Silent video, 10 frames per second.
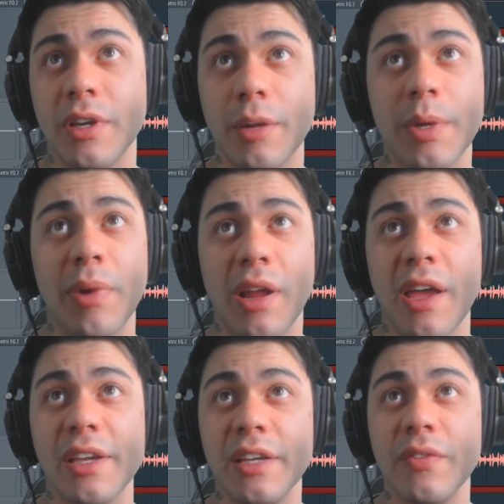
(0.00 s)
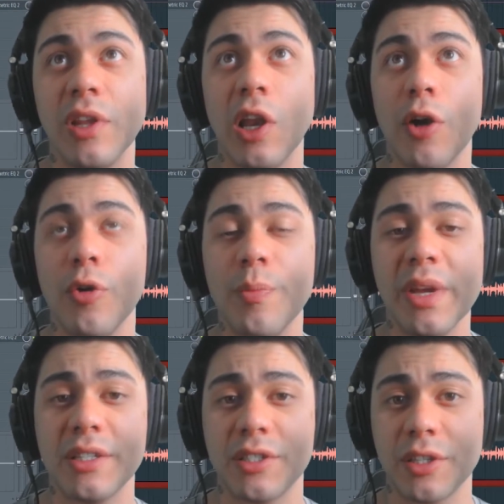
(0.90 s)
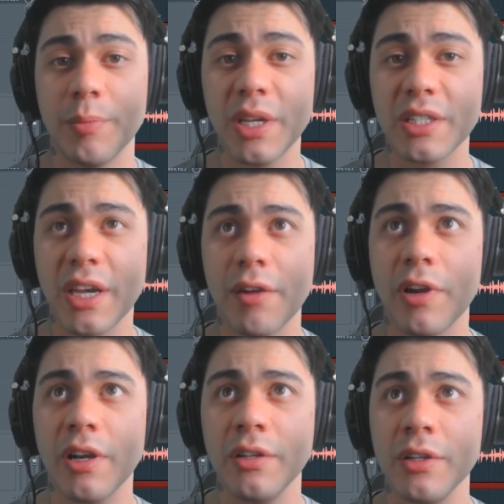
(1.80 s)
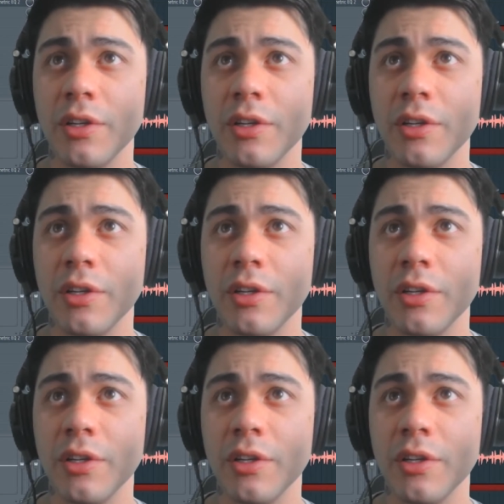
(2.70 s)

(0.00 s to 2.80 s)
to be playing in the low mid to mid area.